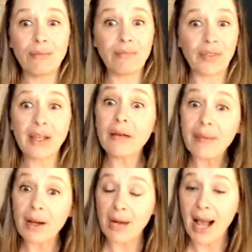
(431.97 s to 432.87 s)
Think
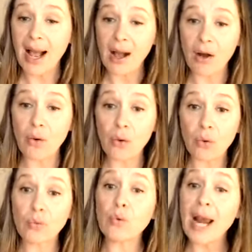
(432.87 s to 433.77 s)
about how
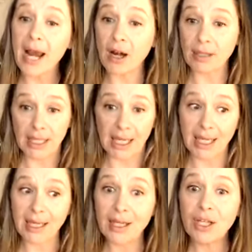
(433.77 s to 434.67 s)

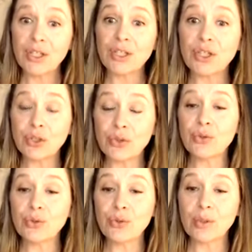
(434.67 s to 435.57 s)
rarely
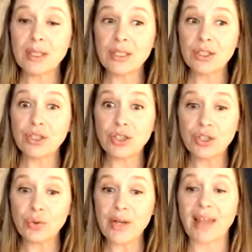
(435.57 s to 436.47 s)
you
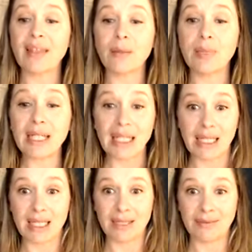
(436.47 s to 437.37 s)
do nothing but
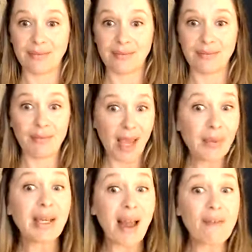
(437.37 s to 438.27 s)
eat.
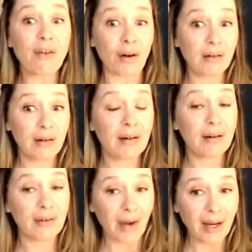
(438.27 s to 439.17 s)
Maybe never,
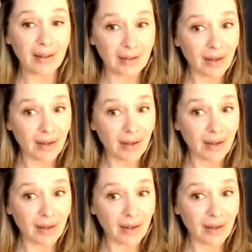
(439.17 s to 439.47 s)
right?